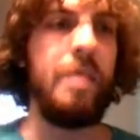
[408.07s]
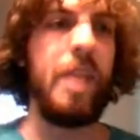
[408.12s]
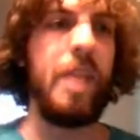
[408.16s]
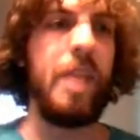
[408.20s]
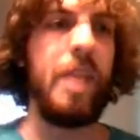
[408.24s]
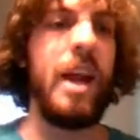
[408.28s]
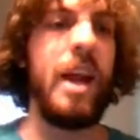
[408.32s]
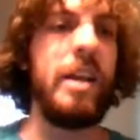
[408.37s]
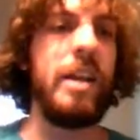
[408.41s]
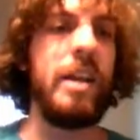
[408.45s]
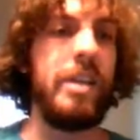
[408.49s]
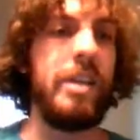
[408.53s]

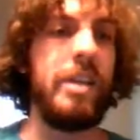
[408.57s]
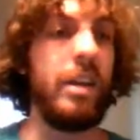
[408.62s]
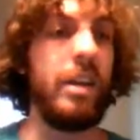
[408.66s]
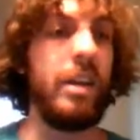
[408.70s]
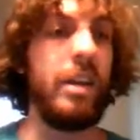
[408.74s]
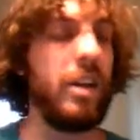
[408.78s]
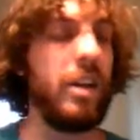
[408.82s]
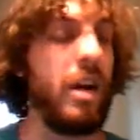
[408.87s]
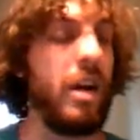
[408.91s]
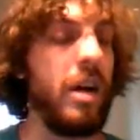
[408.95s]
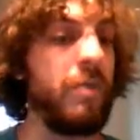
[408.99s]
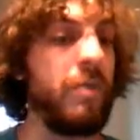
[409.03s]
And it
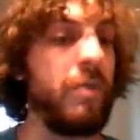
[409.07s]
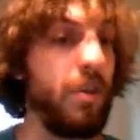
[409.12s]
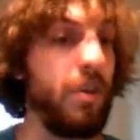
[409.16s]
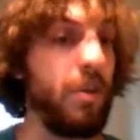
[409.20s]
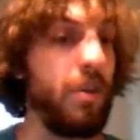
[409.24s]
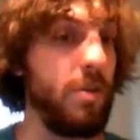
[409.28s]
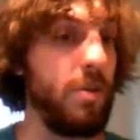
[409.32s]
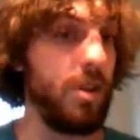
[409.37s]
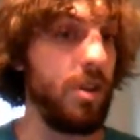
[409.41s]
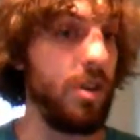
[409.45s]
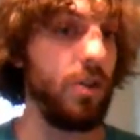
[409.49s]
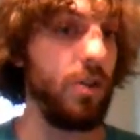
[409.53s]
can come
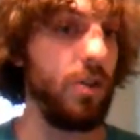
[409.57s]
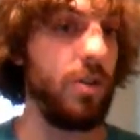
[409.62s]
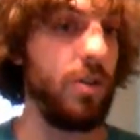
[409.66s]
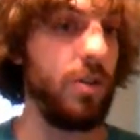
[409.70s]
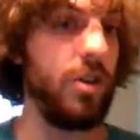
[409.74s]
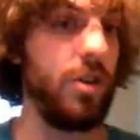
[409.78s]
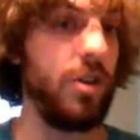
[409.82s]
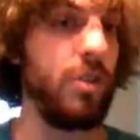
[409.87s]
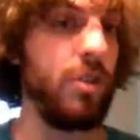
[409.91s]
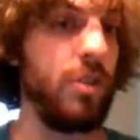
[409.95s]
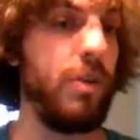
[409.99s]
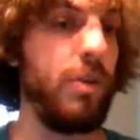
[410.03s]
from
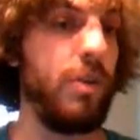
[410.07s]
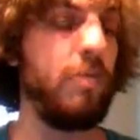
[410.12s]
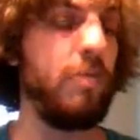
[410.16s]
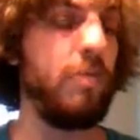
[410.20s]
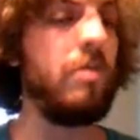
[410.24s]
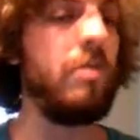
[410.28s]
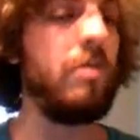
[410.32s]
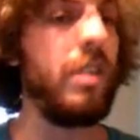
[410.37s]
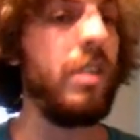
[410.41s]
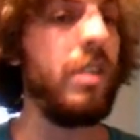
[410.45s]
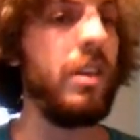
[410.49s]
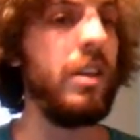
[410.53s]
resources, but
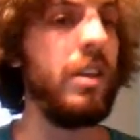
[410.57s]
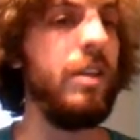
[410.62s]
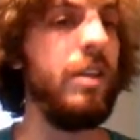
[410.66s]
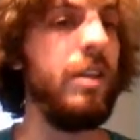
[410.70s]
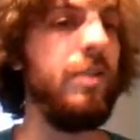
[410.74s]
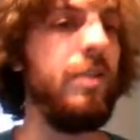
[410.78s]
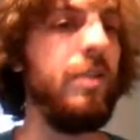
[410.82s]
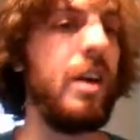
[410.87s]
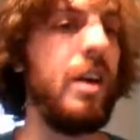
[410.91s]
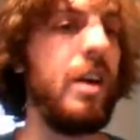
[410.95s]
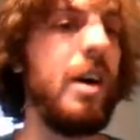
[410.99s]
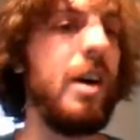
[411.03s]
really
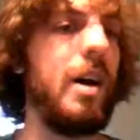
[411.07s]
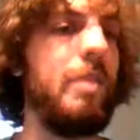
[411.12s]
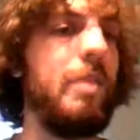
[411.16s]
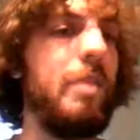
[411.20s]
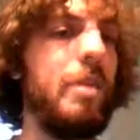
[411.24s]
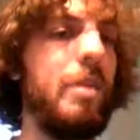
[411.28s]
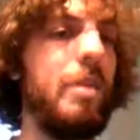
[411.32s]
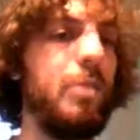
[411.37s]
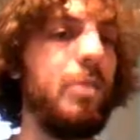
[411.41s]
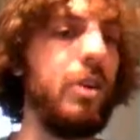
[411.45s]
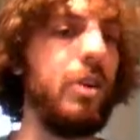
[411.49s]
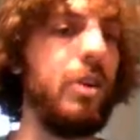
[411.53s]
from
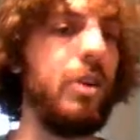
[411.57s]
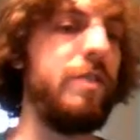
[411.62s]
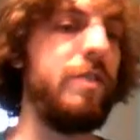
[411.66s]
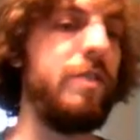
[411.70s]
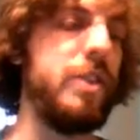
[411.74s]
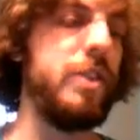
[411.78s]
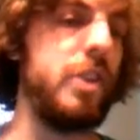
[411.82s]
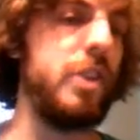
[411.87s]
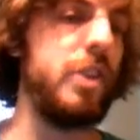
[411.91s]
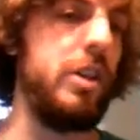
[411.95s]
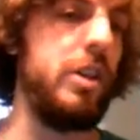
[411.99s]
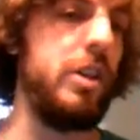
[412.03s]
a more
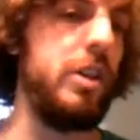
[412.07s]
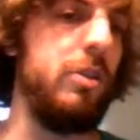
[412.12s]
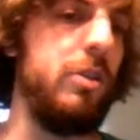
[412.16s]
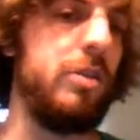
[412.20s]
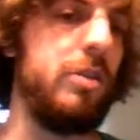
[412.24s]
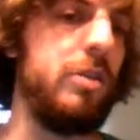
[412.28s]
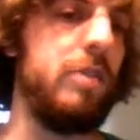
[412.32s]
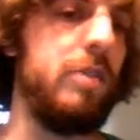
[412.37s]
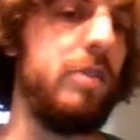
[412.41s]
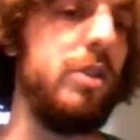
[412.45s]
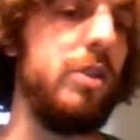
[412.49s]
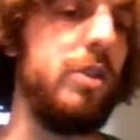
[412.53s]
efficient
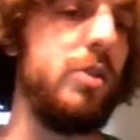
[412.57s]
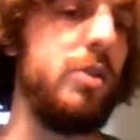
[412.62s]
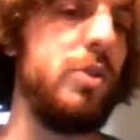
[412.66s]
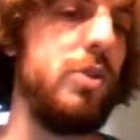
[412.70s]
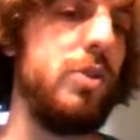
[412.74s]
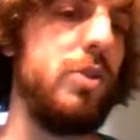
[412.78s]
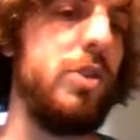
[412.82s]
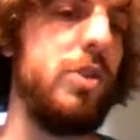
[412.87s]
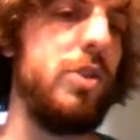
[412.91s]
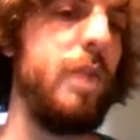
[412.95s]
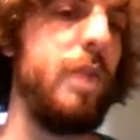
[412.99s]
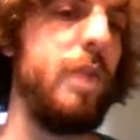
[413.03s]
use of
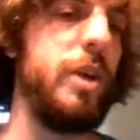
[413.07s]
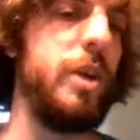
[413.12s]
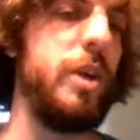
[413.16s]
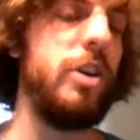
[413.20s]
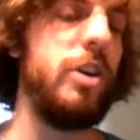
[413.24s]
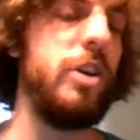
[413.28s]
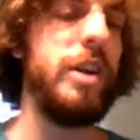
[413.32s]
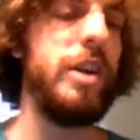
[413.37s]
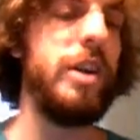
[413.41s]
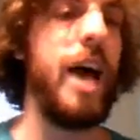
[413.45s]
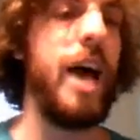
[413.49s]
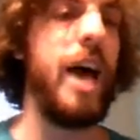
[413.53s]
resources that we
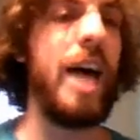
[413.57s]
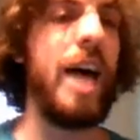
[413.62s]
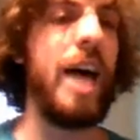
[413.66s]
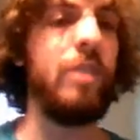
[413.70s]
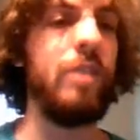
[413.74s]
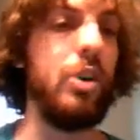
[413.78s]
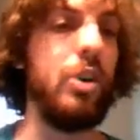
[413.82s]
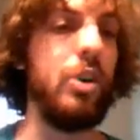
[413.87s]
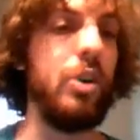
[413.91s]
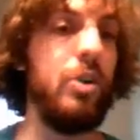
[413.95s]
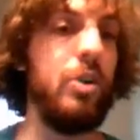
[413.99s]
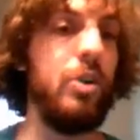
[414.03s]
already have,
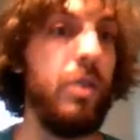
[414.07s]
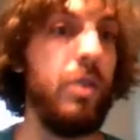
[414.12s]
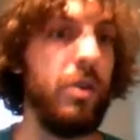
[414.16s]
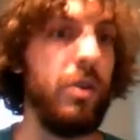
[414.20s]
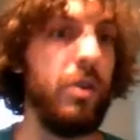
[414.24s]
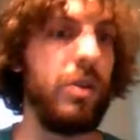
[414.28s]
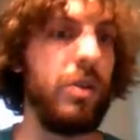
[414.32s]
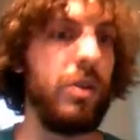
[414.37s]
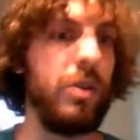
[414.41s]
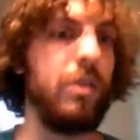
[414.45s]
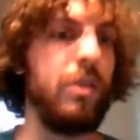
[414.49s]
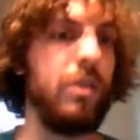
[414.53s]
or new
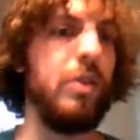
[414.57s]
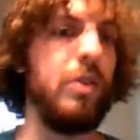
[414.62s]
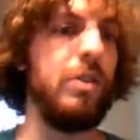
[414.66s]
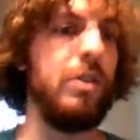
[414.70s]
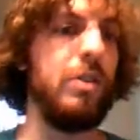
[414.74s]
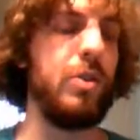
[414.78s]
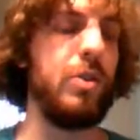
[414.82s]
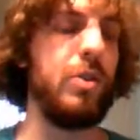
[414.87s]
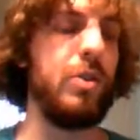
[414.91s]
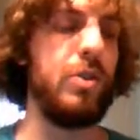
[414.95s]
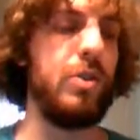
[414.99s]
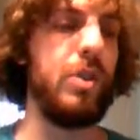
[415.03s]
uses for
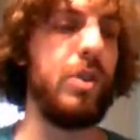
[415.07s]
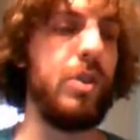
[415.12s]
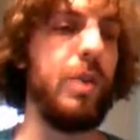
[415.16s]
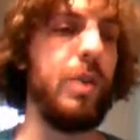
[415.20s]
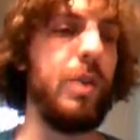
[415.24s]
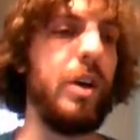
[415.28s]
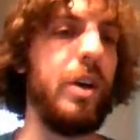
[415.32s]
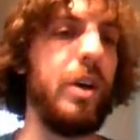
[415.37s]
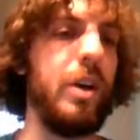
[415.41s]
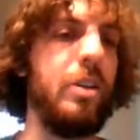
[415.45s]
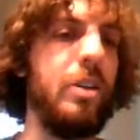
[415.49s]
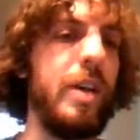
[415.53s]
resources that
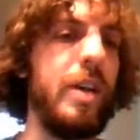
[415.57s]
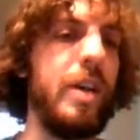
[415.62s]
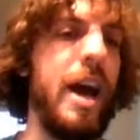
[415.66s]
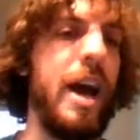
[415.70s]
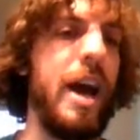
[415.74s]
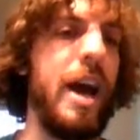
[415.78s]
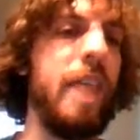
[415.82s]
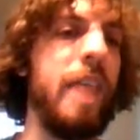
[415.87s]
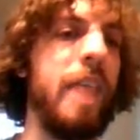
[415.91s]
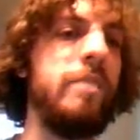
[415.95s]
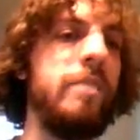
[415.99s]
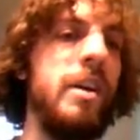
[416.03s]
we already
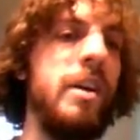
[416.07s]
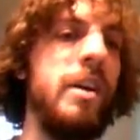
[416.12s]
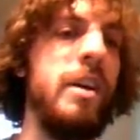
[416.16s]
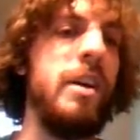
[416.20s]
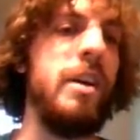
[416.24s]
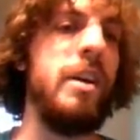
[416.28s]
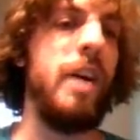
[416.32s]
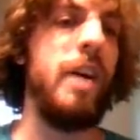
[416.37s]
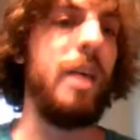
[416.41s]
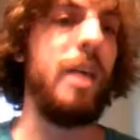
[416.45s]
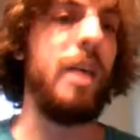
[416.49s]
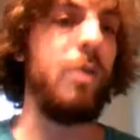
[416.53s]
have,
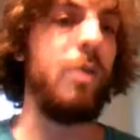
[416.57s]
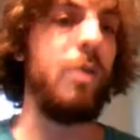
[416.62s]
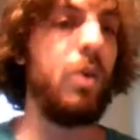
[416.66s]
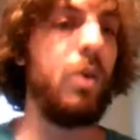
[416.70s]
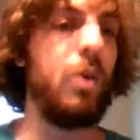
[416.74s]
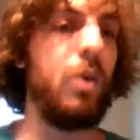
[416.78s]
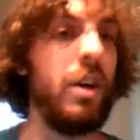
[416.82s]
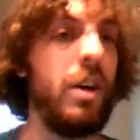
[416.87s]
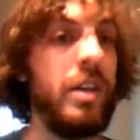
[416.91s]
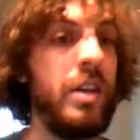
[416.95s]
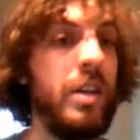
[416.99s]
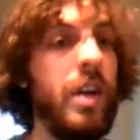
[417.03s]

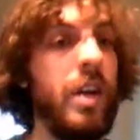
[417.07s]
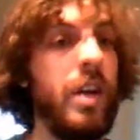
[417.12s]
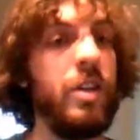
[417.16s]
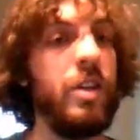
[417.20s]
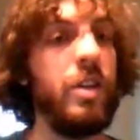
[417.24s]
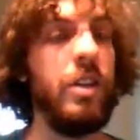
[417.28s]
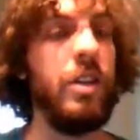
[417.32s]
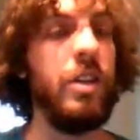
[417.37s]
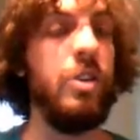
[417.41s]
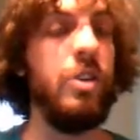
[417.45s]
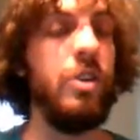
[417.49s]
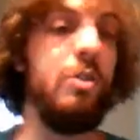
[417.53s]
or
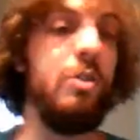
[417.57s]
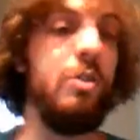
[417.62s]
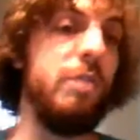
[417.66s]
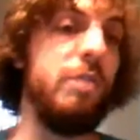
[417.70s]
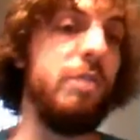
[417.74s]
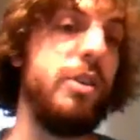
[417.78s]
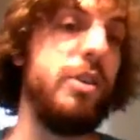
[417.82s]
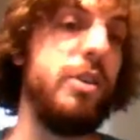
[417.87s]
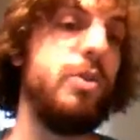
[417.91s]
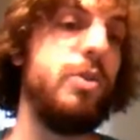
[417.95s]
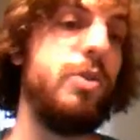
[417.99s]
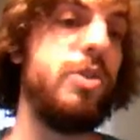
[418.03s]
entirely new
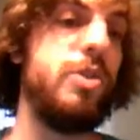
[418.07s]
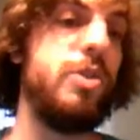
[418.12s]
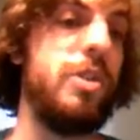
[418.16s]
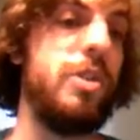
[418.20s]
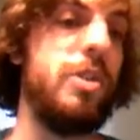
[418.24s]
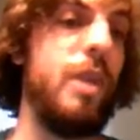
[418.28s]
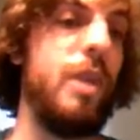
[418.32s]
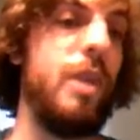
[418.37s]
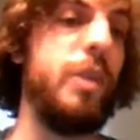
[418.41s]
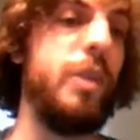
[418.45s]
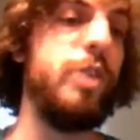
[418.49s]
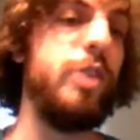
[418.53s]
resources
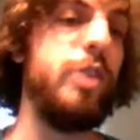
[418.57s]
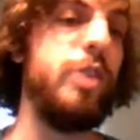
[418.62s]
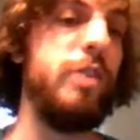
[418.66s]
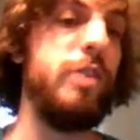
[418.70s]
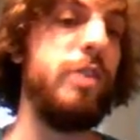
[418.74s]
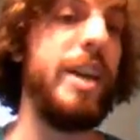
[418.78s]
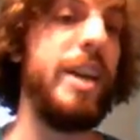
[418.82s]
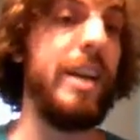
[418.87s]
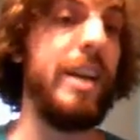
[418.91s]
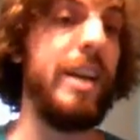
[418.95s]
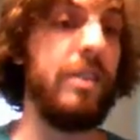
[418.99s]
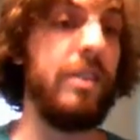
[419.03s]
that we
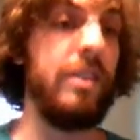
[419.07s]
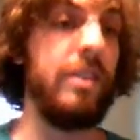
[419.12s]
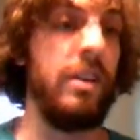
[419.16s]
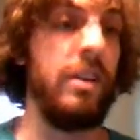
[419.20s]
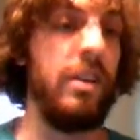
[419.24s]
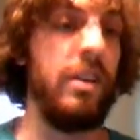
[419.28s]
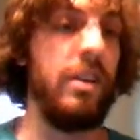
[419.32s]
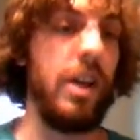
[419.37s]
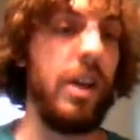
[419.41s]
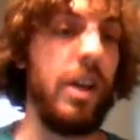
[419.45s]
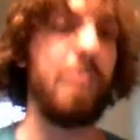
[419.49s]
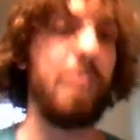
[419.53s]
create,
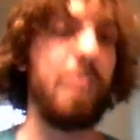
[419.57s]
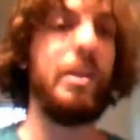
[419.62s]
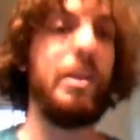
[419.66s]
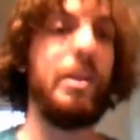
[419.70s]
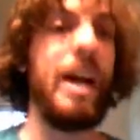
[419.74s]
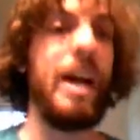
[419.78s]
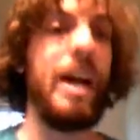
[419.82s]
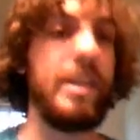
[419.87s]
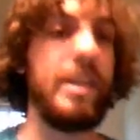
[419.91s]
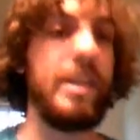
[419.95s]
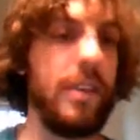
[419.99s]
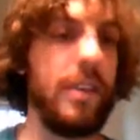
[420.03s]
like
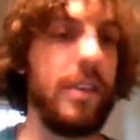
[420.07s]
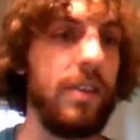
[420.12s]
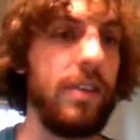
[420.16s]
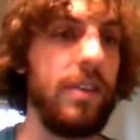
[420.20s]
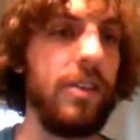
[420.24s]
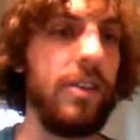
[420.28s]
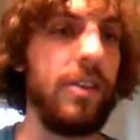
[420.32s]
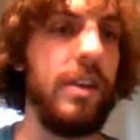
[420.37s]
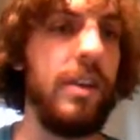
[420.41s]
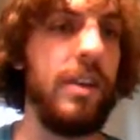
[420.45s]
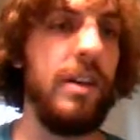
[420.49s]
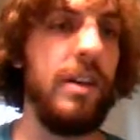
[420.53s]
plastics.